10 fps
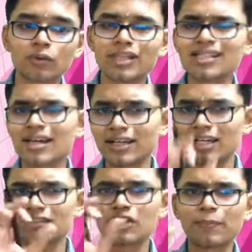these are
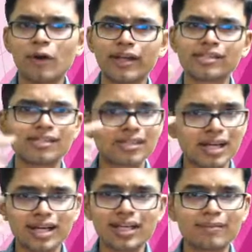individual points,
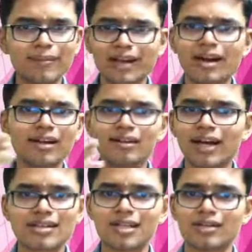study it, by heart it,
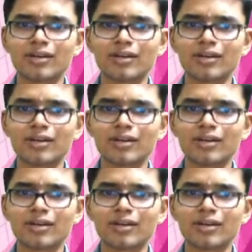that's it.